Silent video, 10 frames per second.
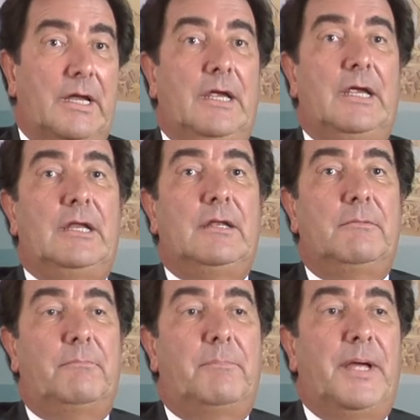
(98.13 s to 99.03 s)

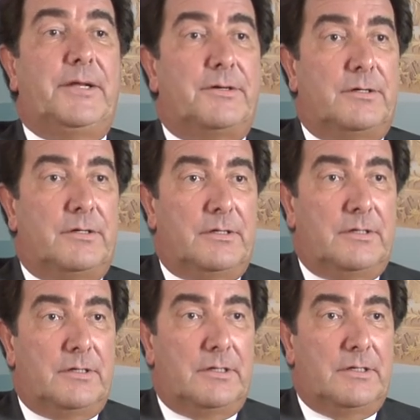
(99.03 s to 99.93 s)
in
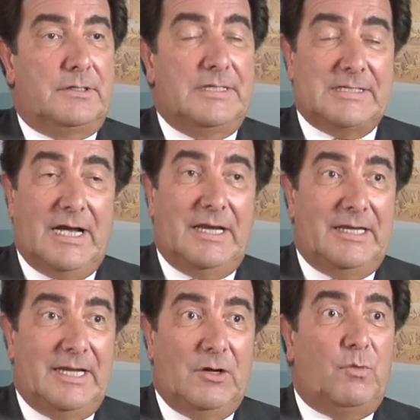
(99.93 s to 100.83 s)
better
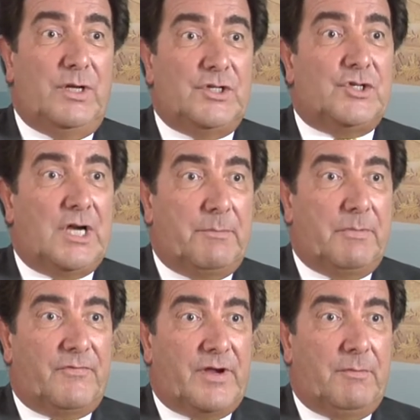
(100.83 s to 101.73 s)
deciding which type
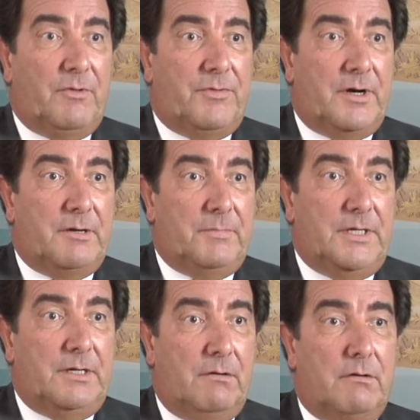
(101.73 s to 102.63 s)
of chemotherapy